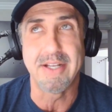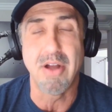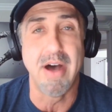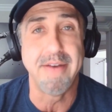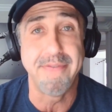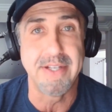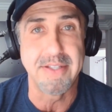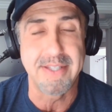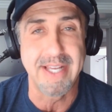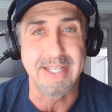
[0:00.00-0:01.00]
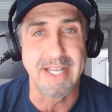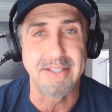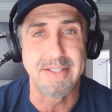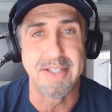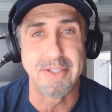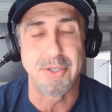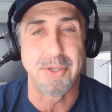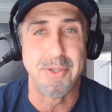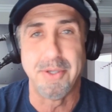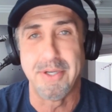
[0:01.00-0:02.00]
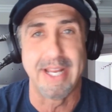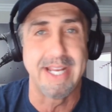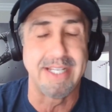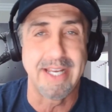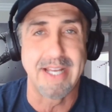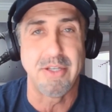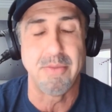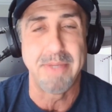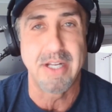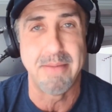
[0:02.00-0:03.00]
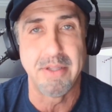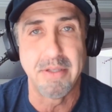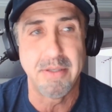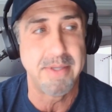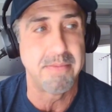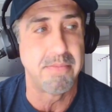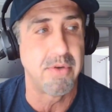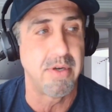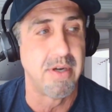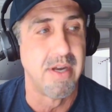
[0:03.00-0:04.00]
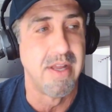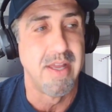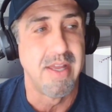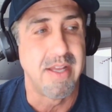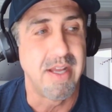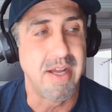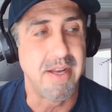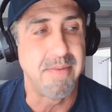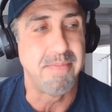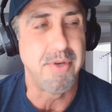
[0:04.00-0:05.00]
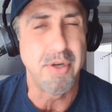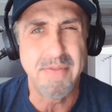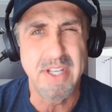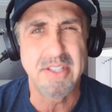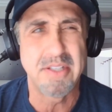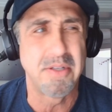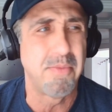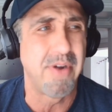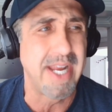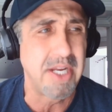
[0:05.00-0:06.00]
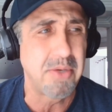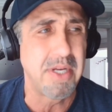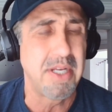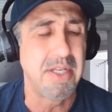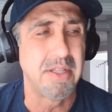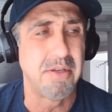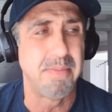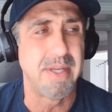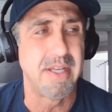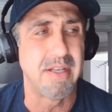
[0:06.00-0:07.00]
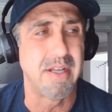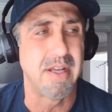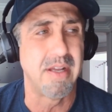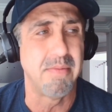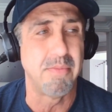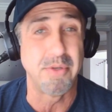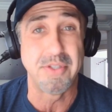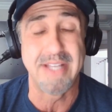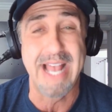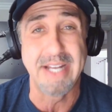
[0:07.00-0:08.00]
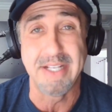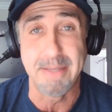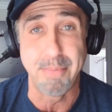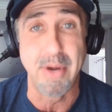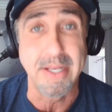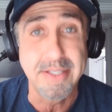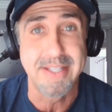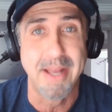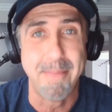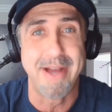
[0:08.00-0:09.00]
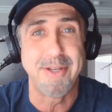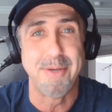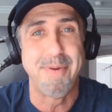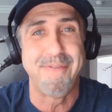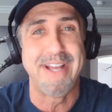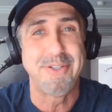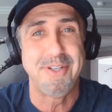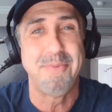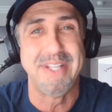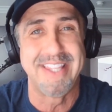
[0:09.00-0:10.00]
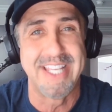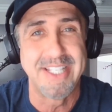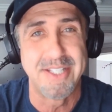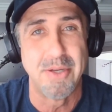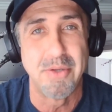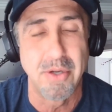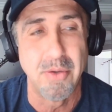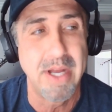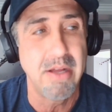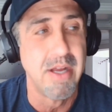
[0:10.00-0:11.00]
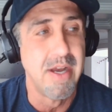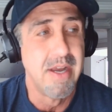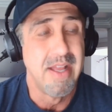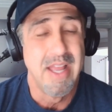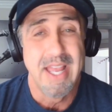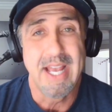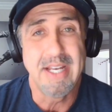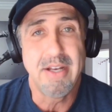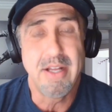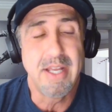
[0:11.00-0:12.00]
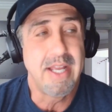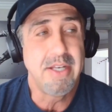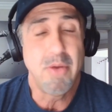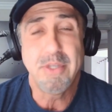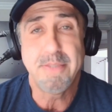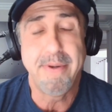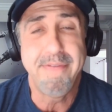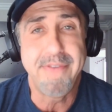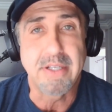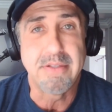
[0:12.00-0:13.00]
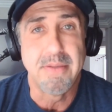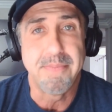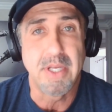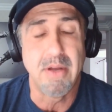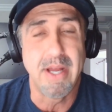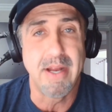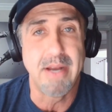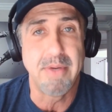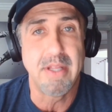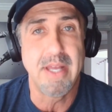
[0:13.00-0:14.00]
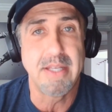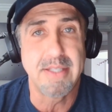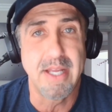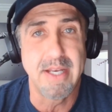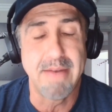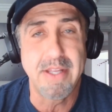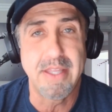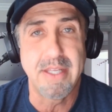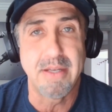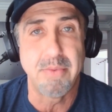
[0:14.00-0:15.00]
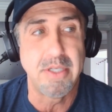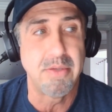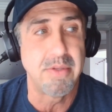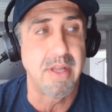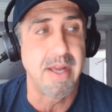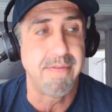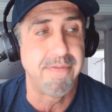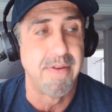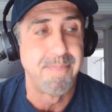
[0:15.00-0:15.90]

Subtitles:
confidence that gets deterred, and you become a little bit more nervous, a little more angry, a little bit more sad and depressed about your profession when things don't go well. And no one's perfect. I realize that in everything that we do in life,